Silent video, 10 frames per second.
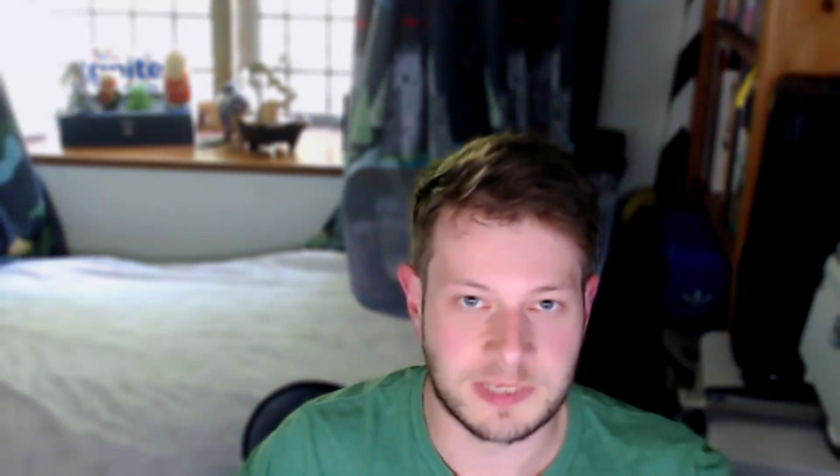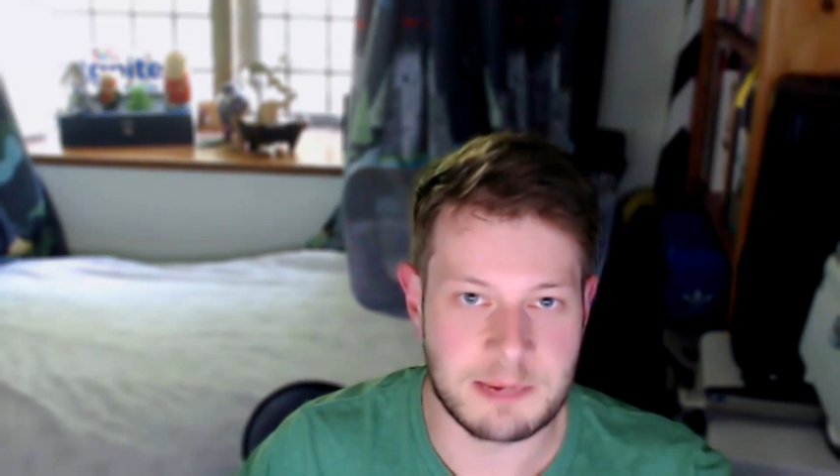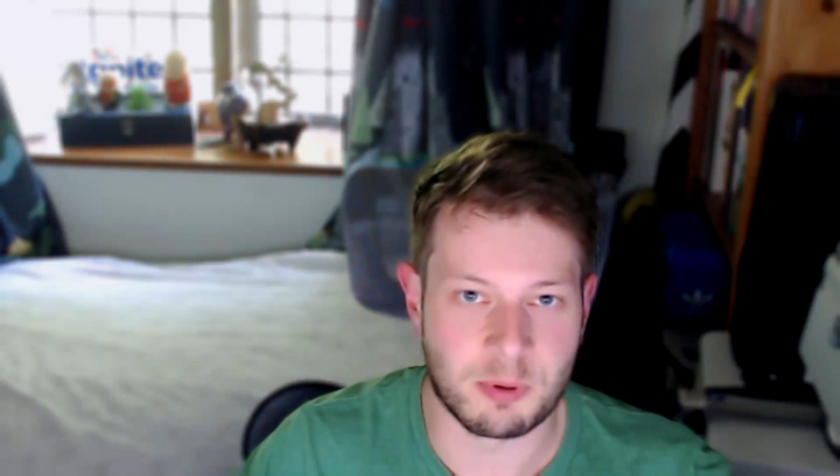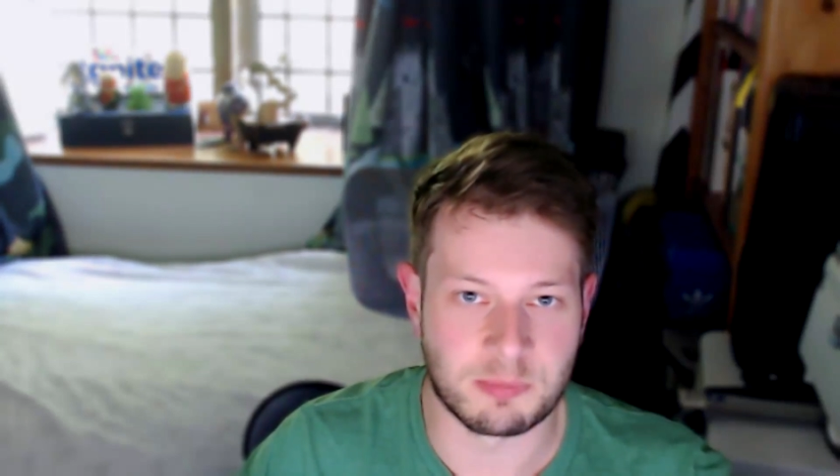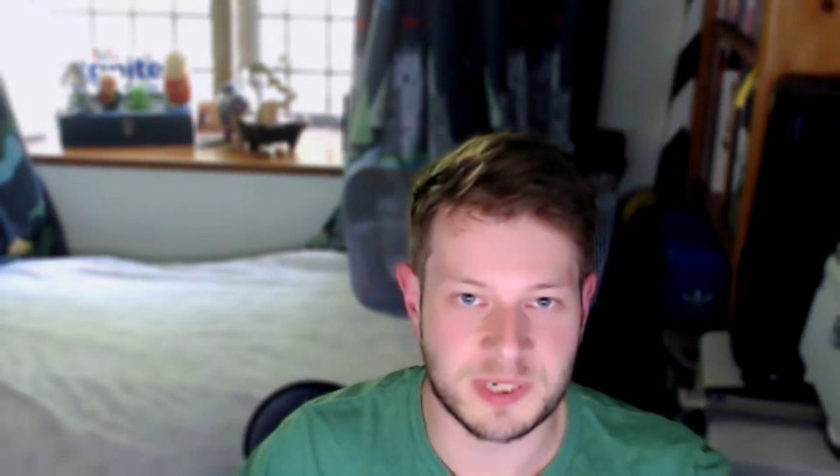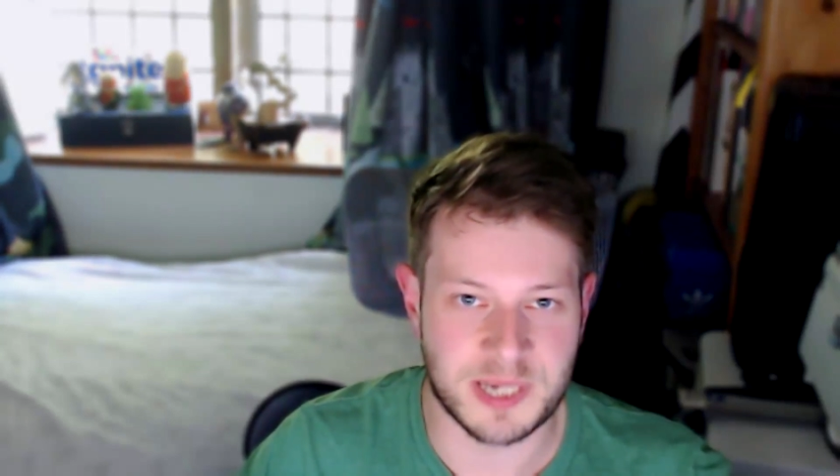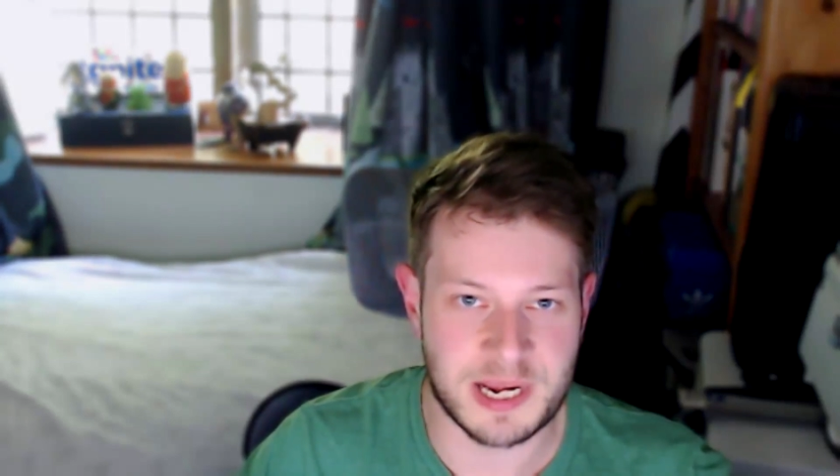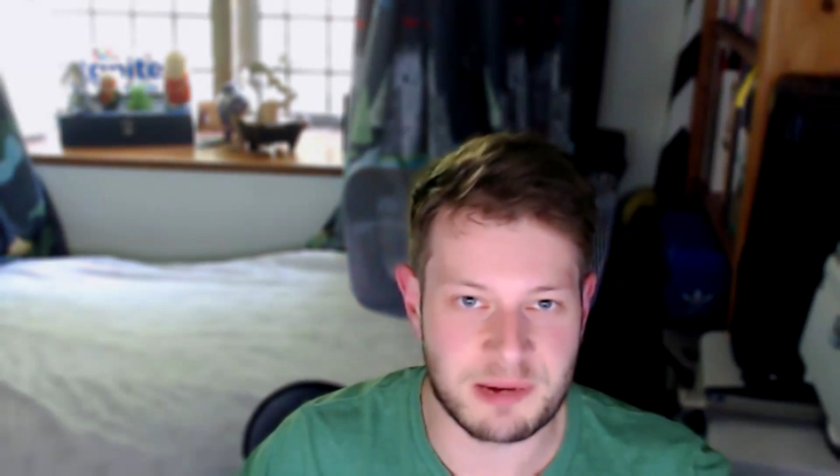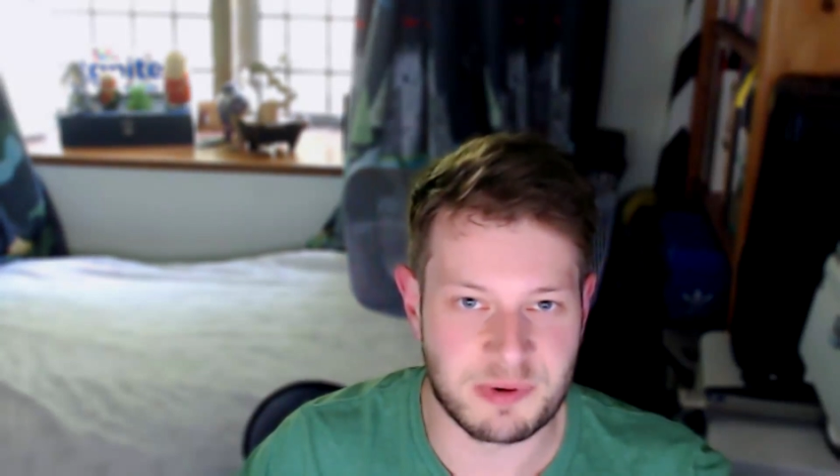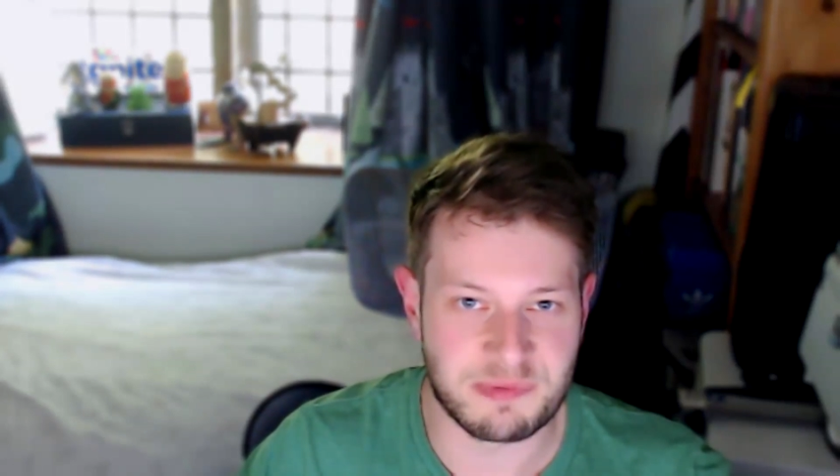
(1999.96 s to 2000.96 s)
keep up to
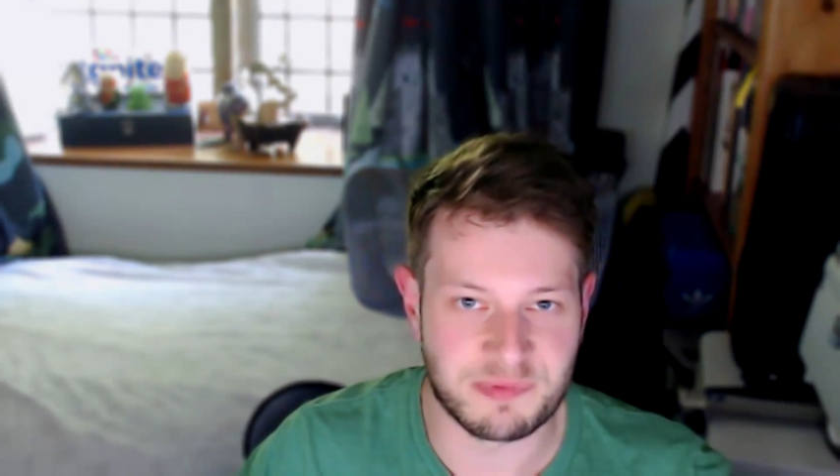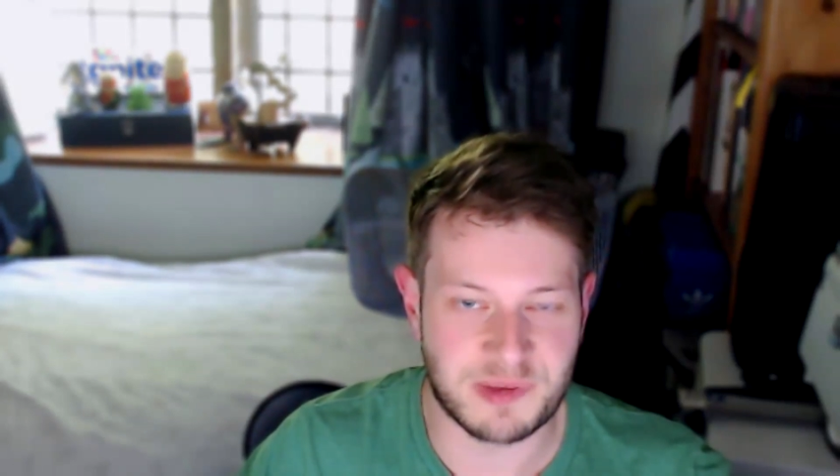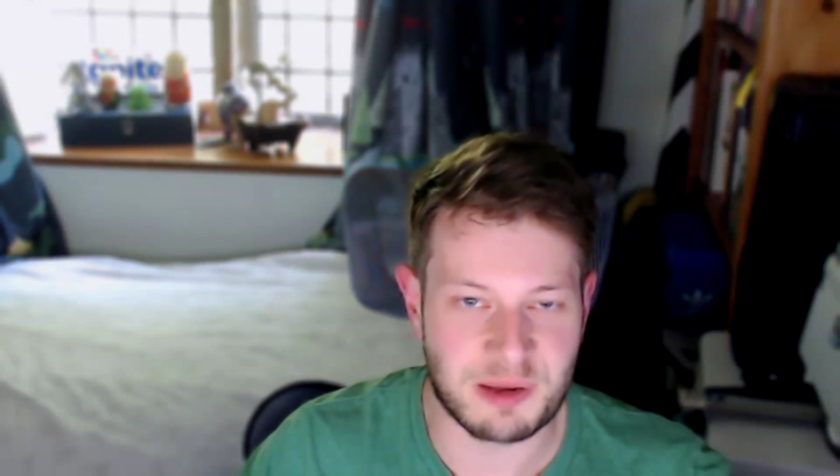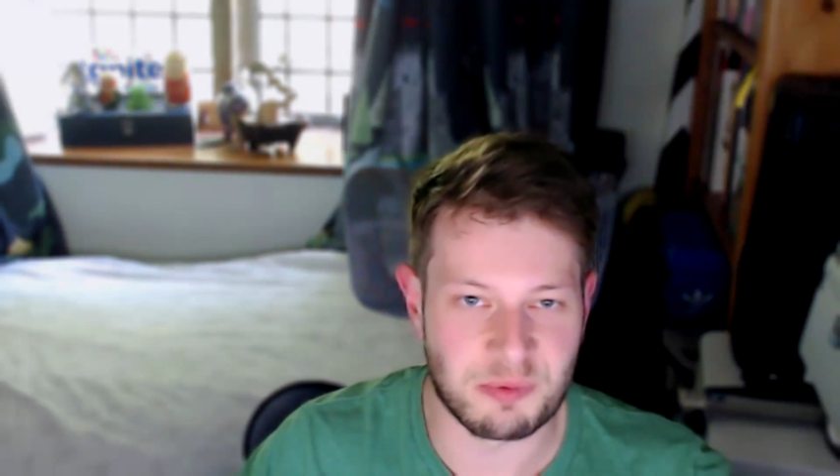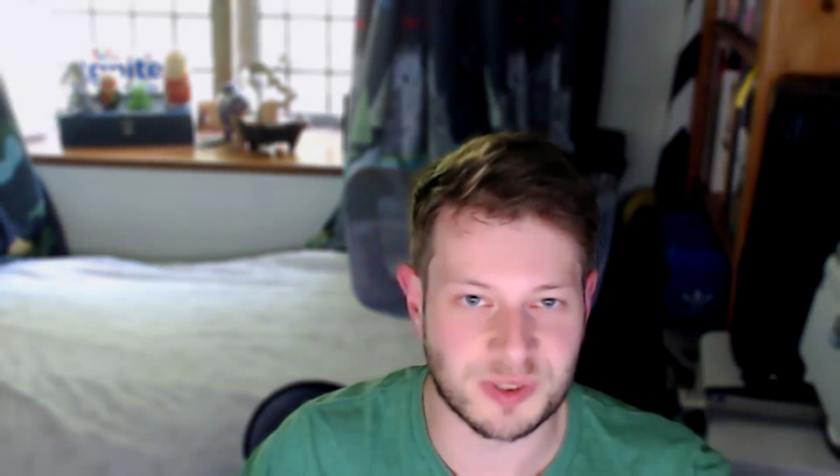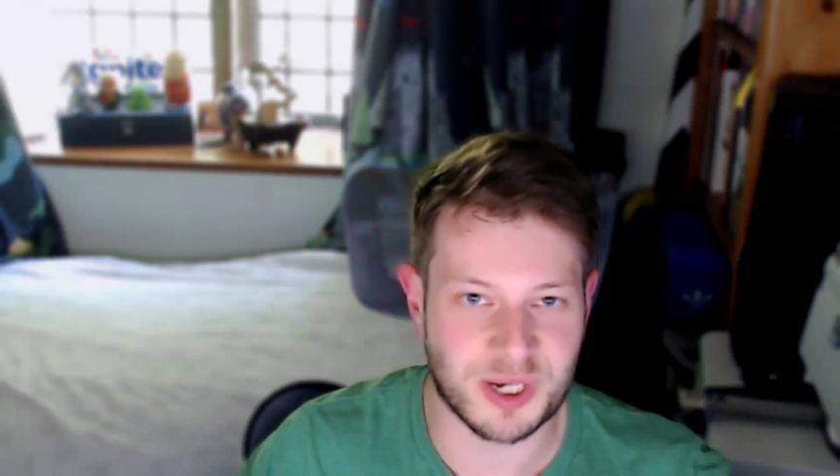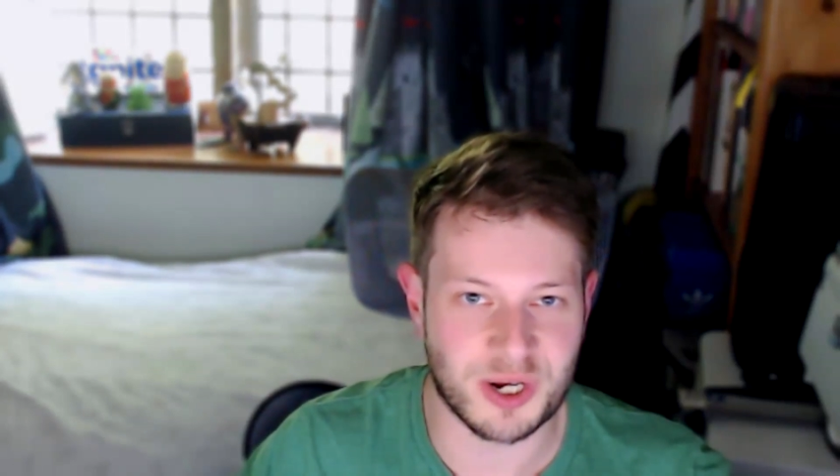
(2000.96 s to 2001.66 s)
date with what's